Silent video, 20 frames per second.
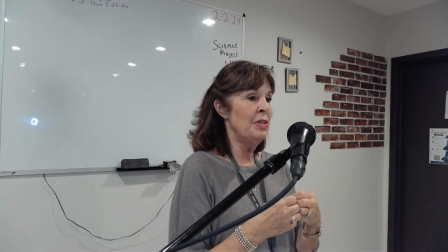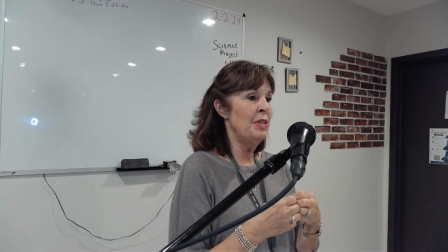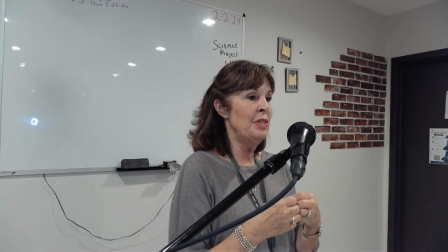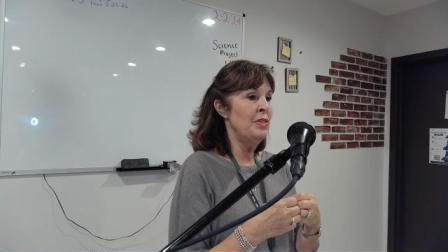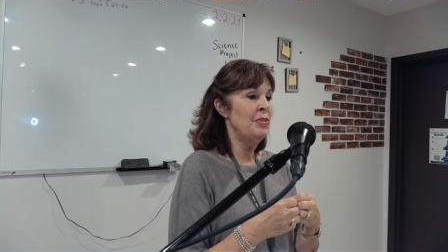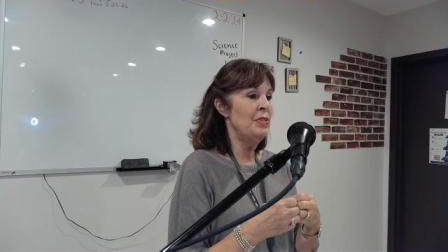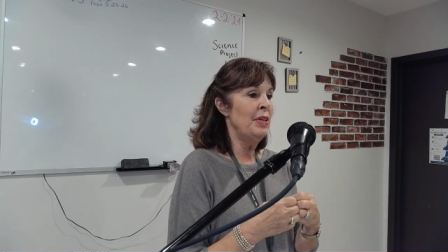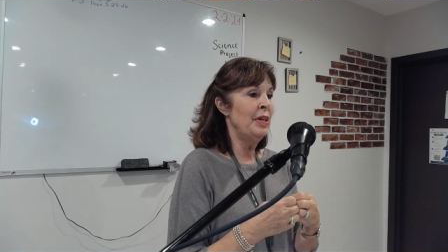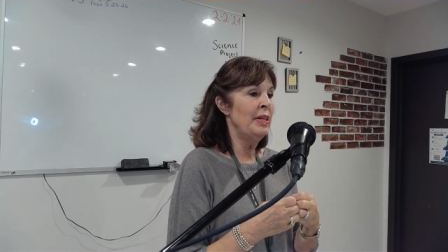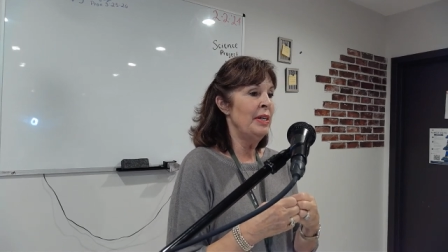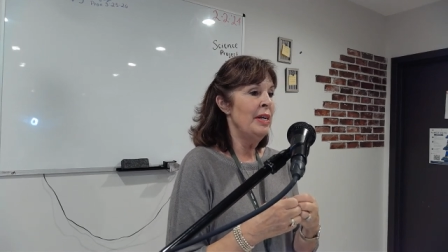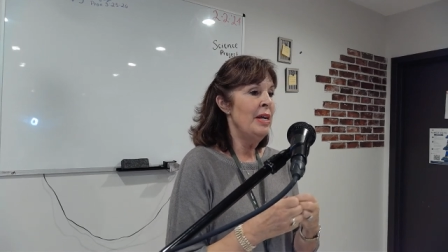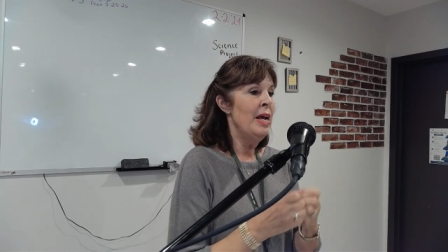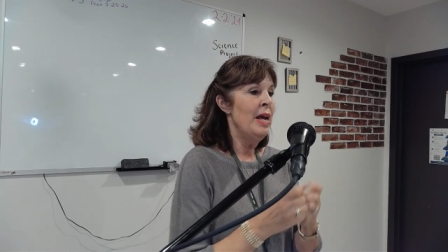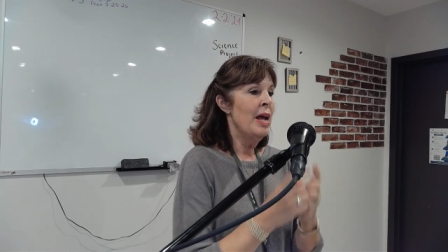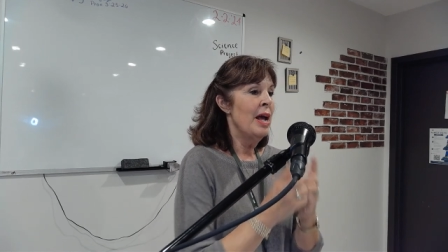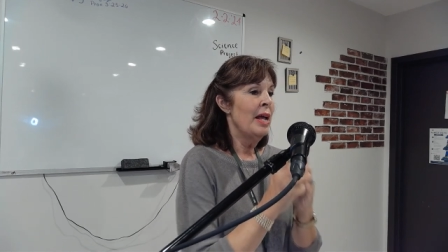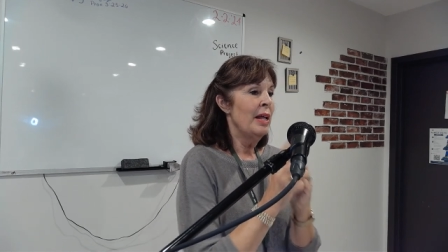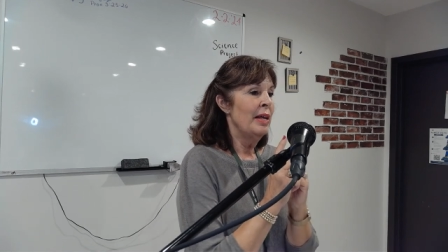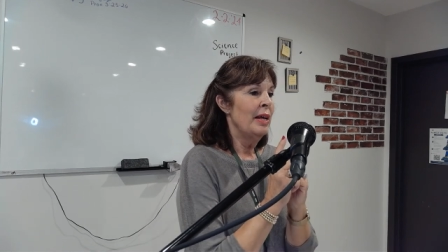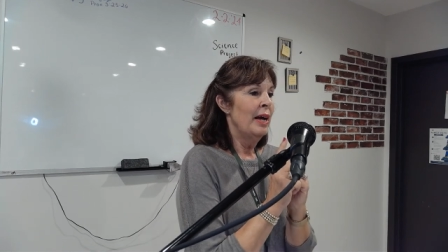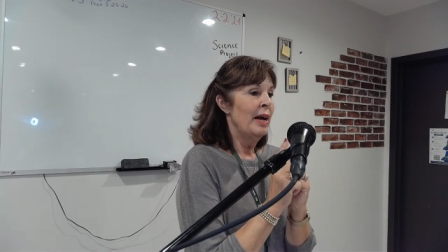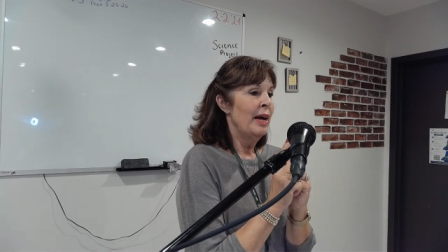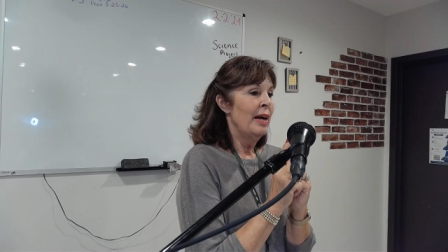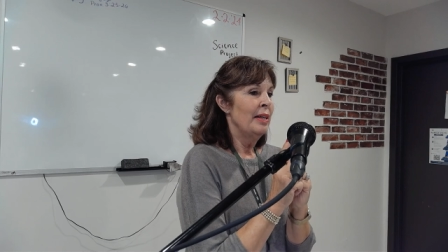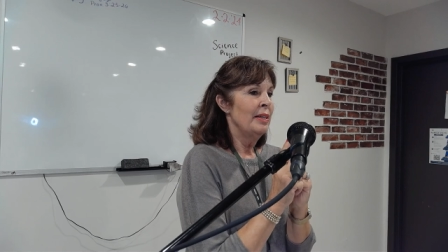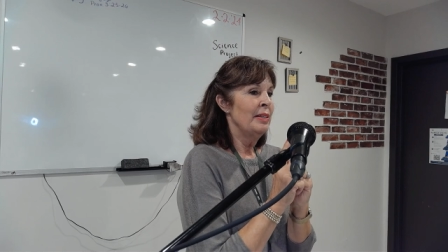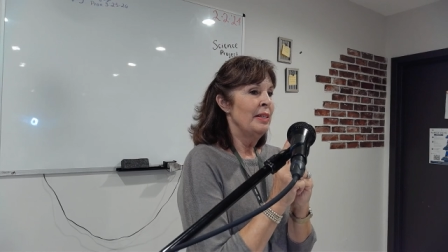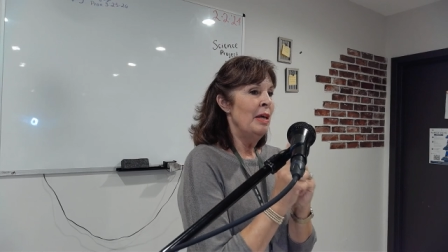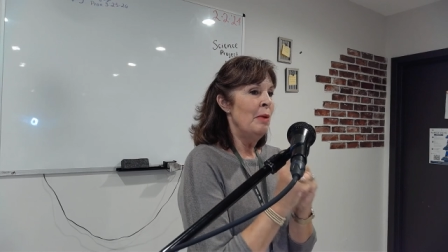And He said,
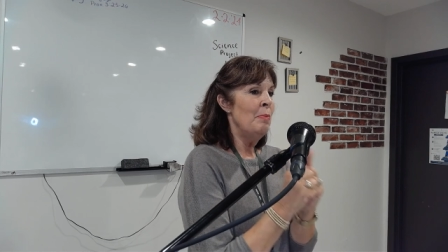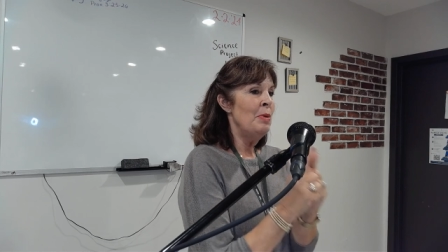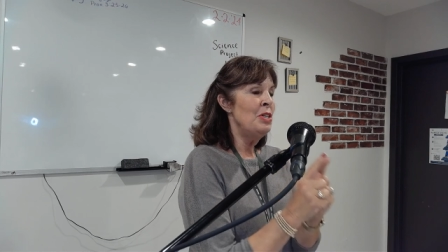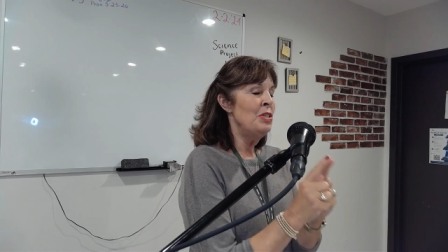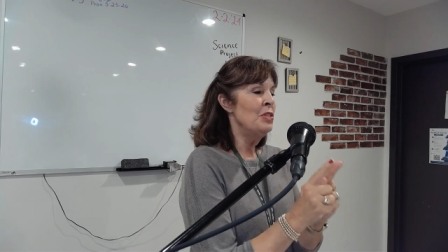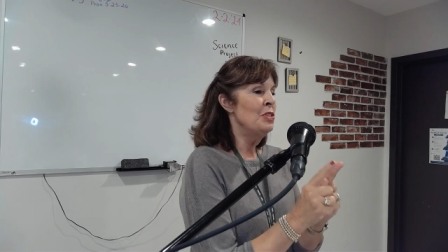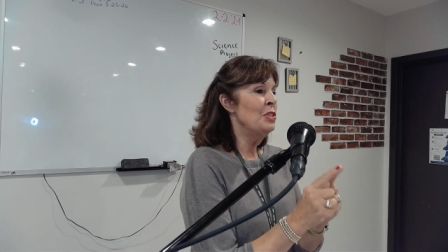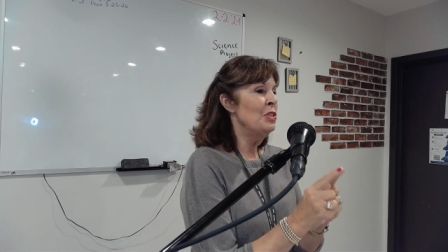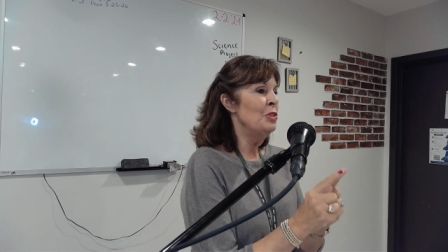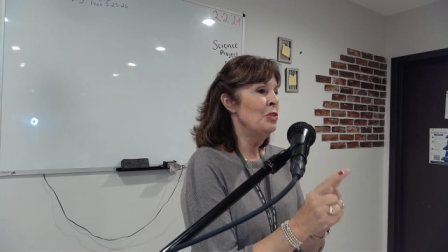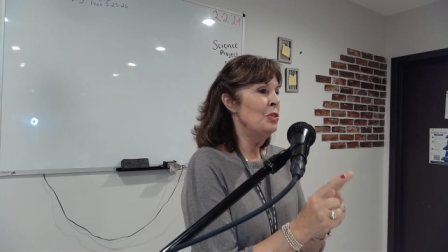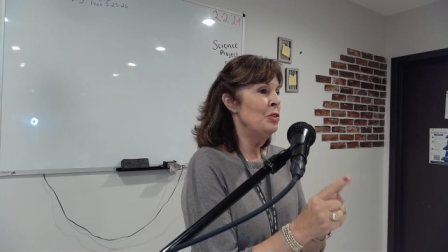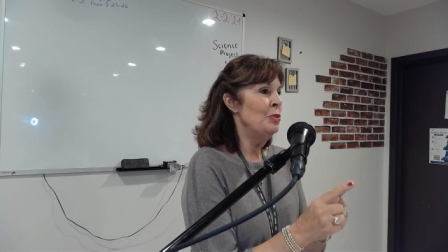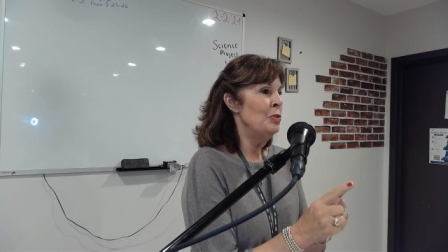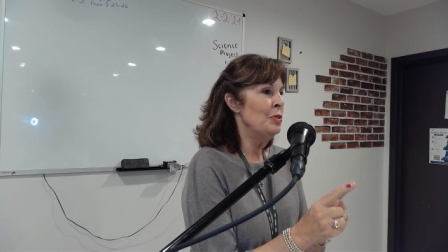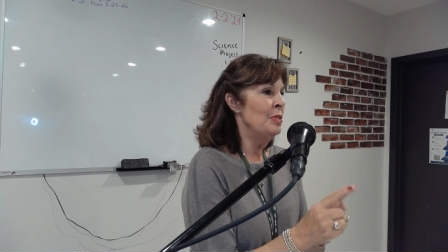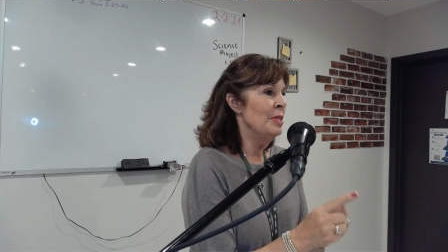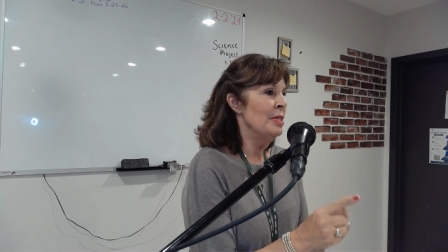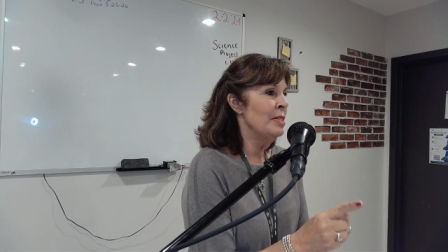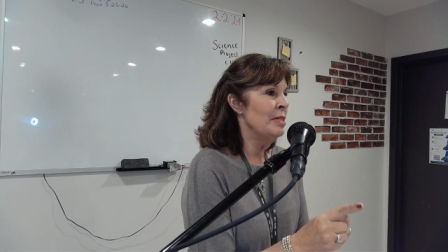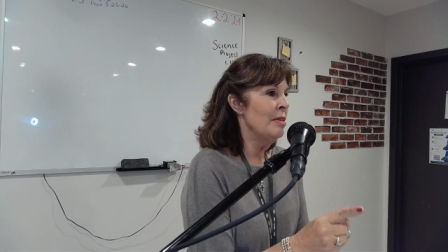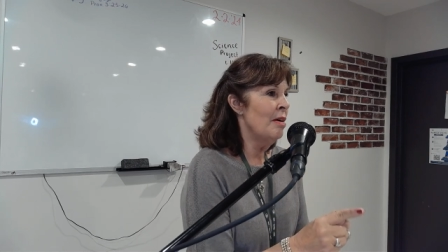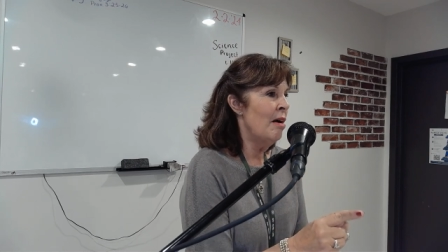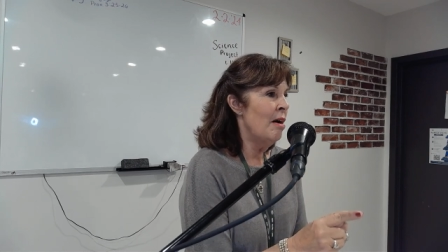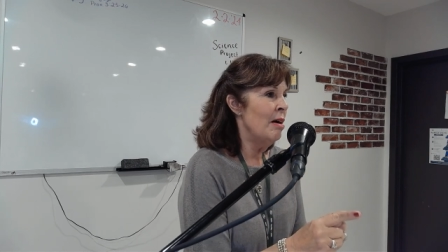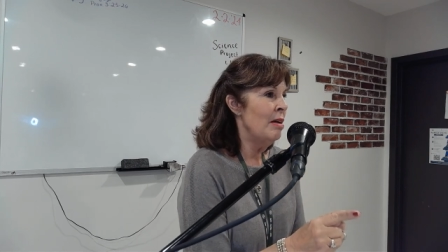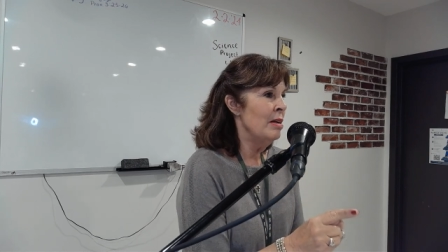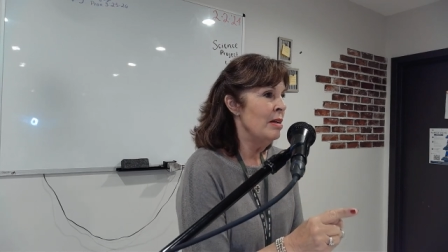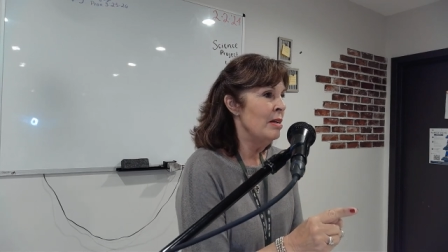let me just introduce this thought.